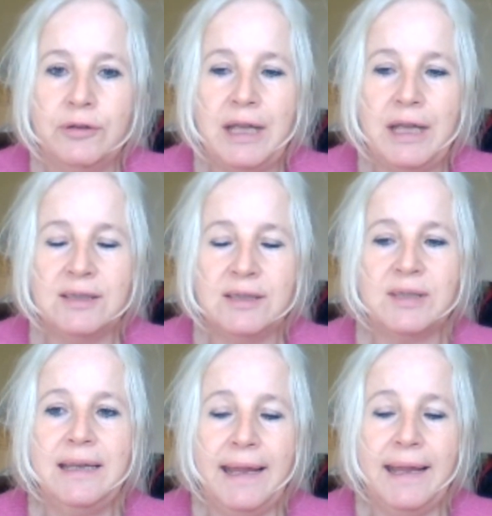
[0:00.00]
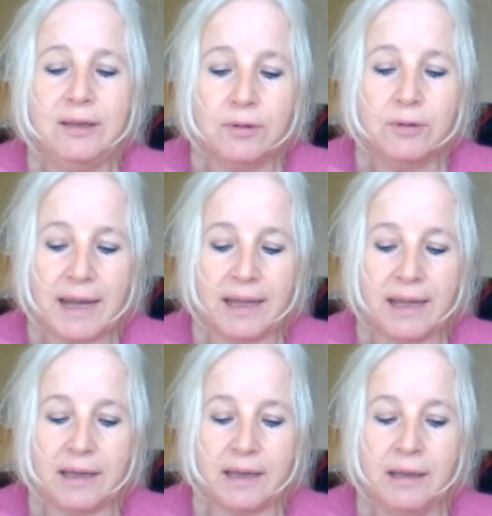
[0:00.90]
Yeah, so it's an
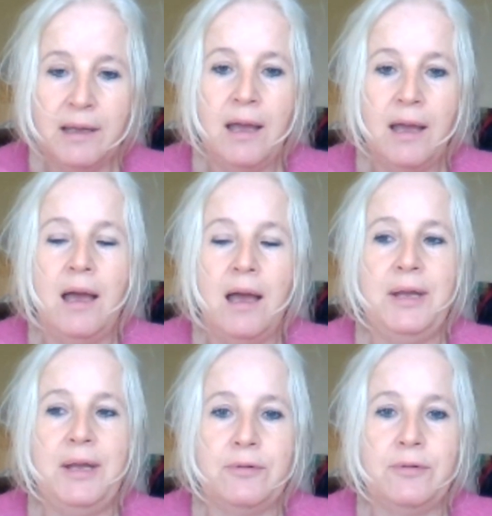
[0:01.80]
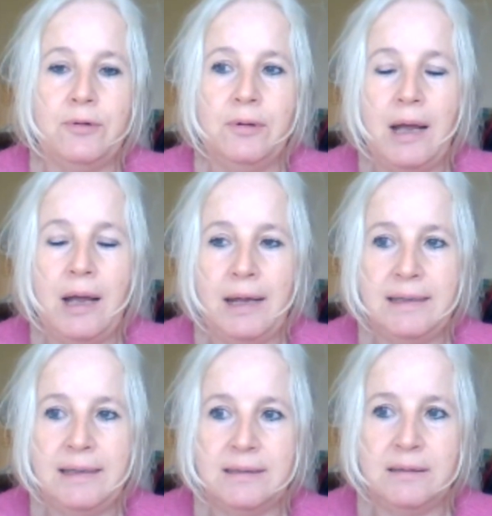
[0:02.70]
inorganic mineral, and
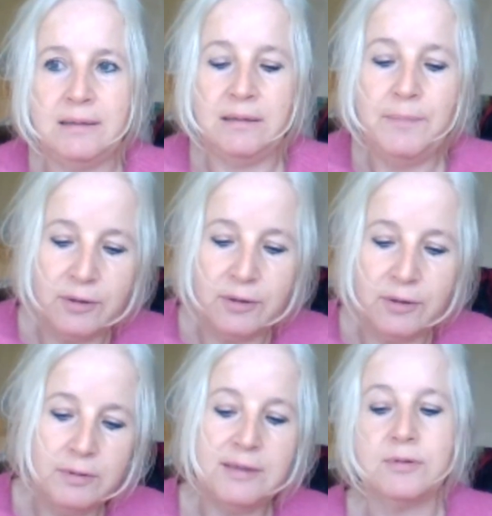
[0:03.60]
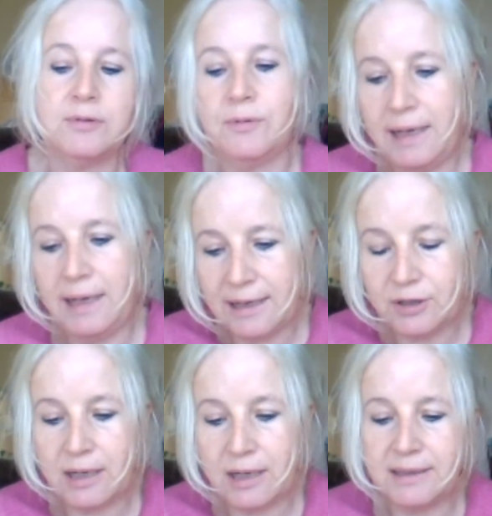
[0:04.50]
a mineral is also an electrolyte.